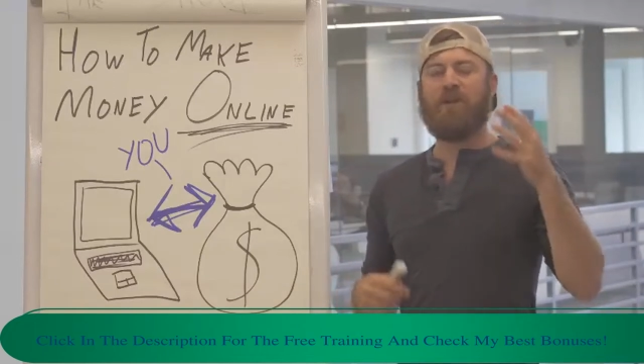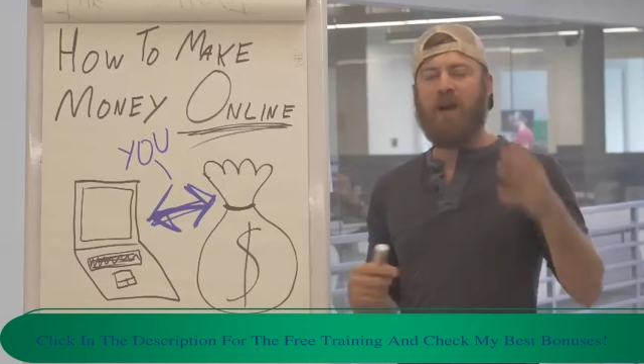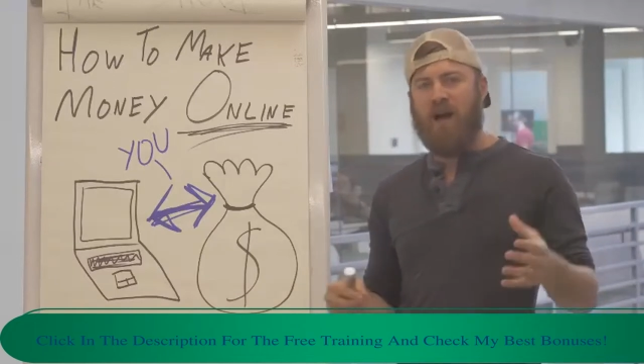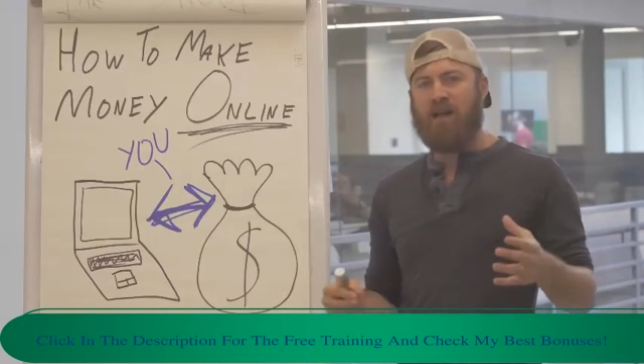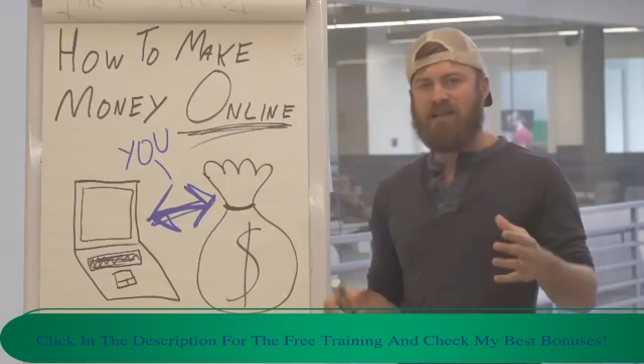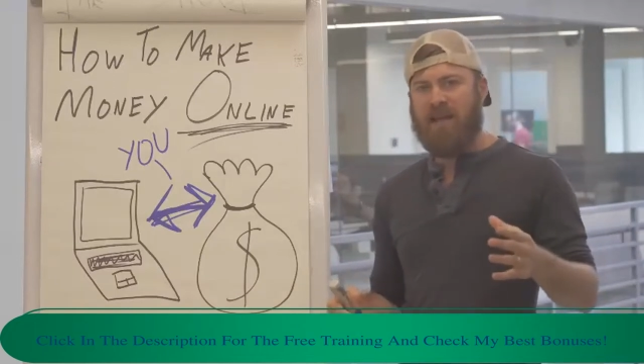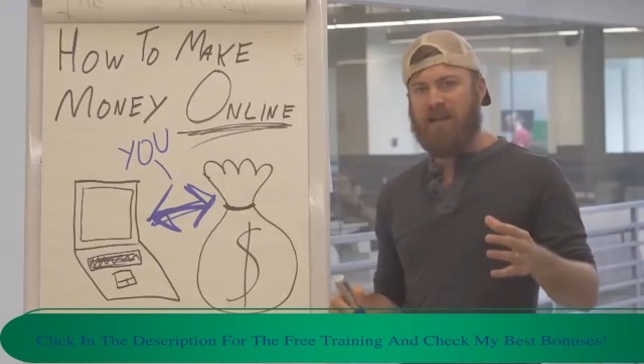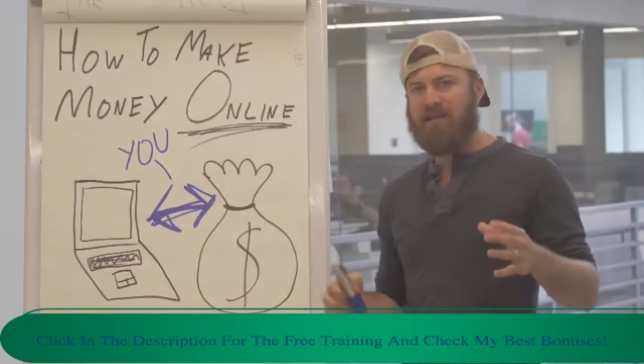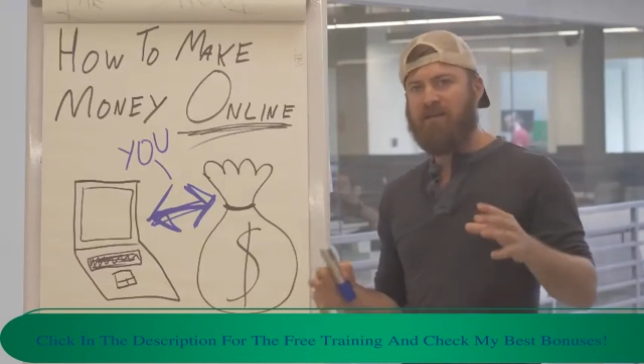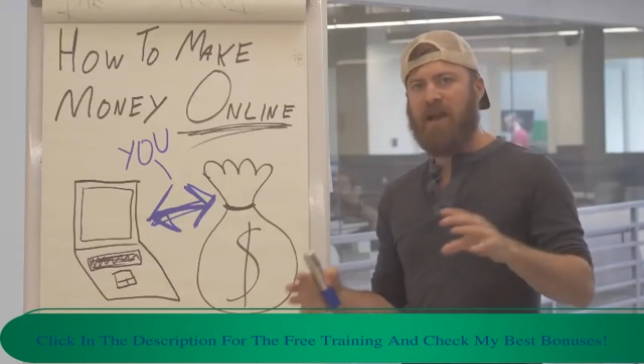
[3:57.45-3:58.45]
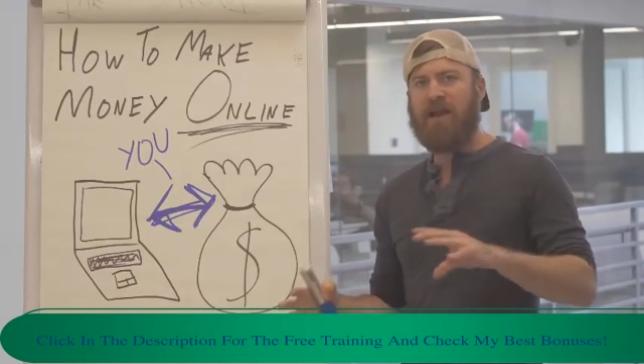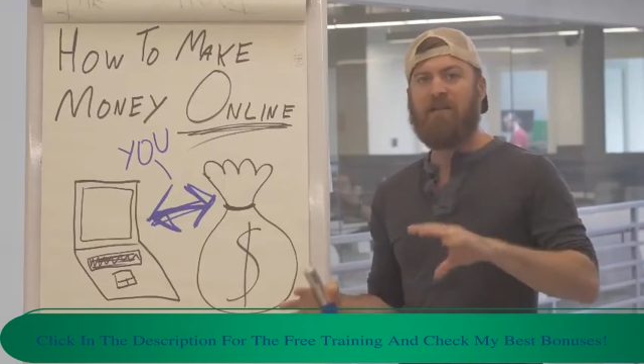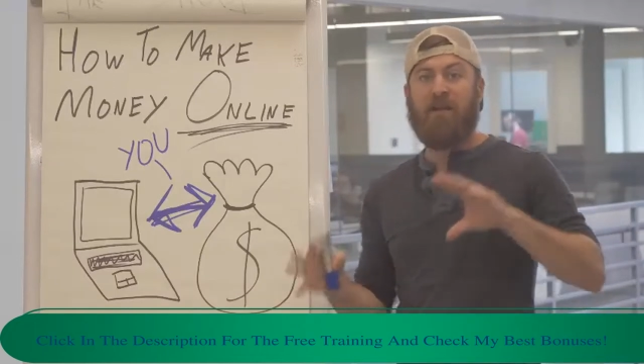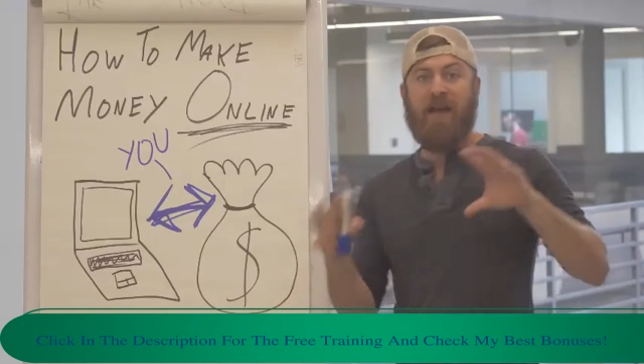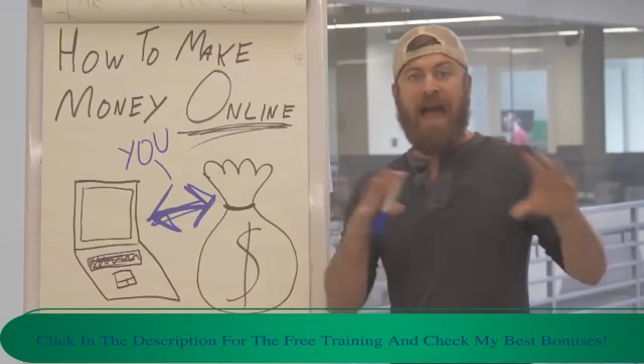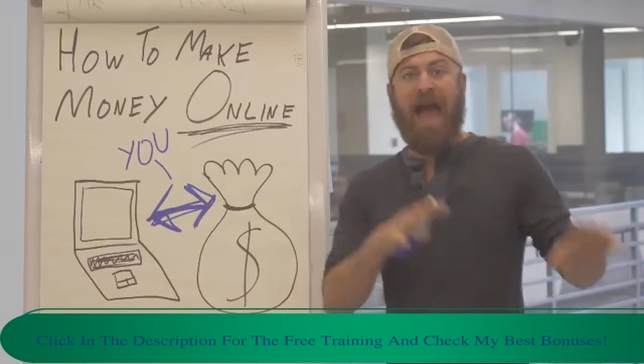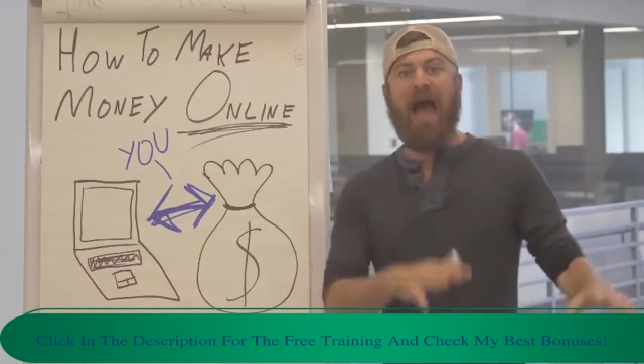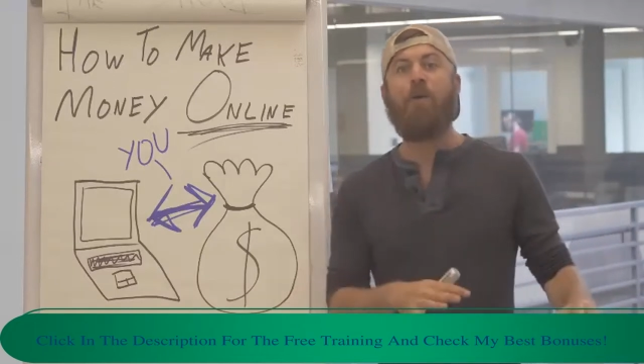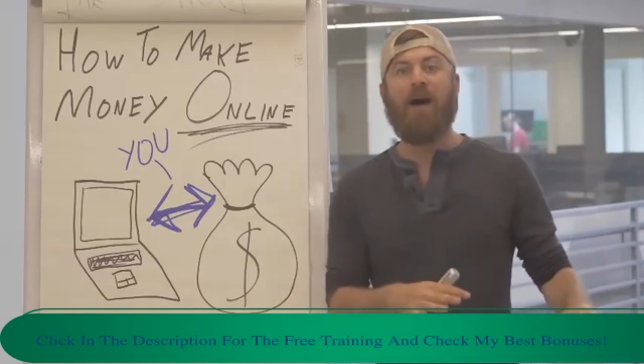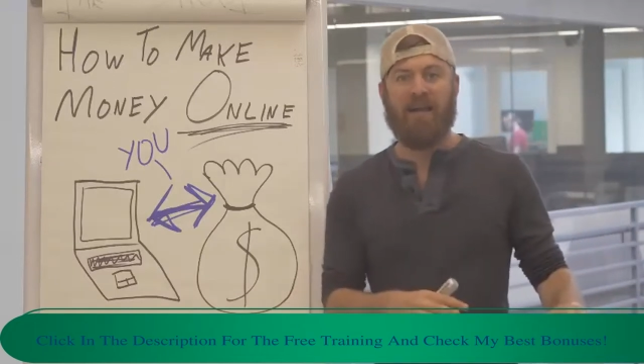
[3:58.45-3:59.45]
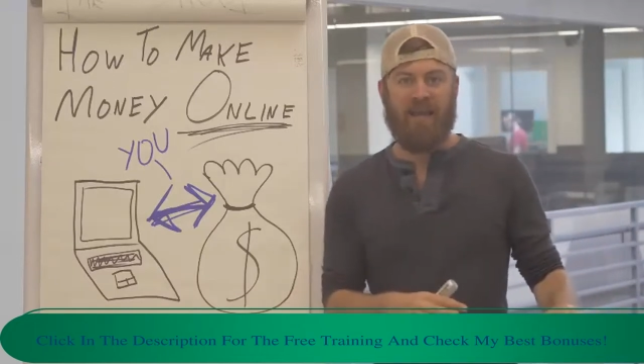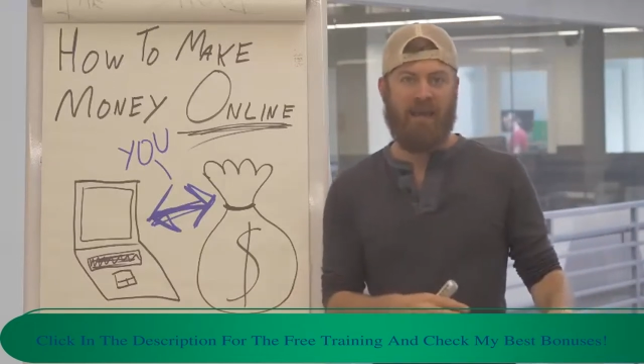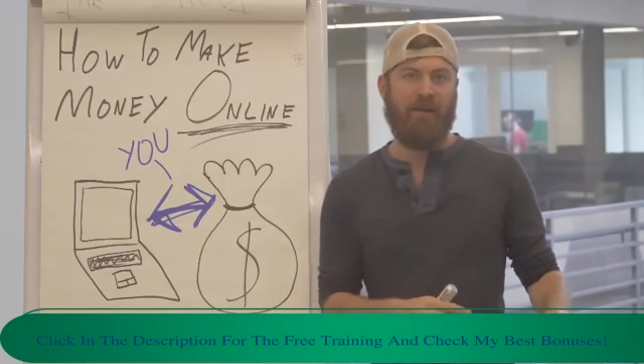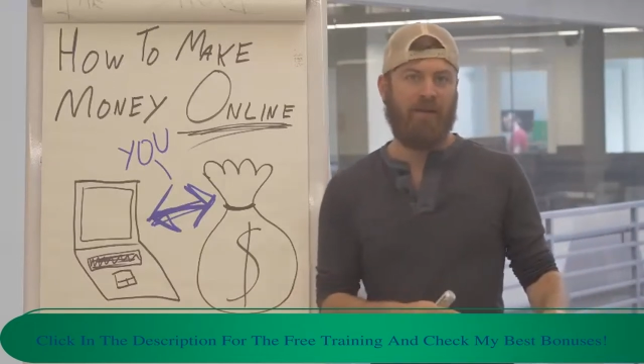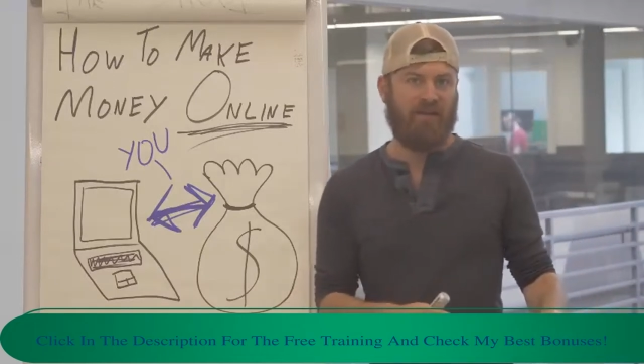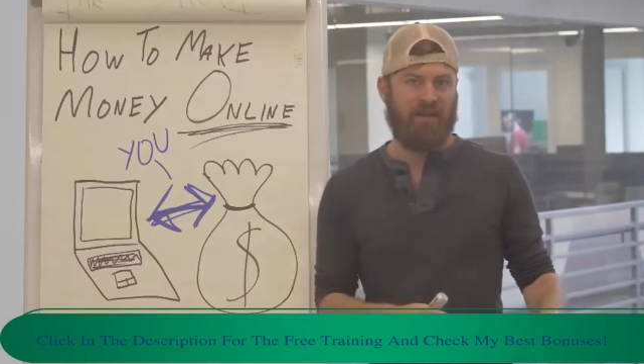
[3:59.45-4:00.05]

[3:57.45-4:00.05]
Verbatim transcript: context of kind of how I came into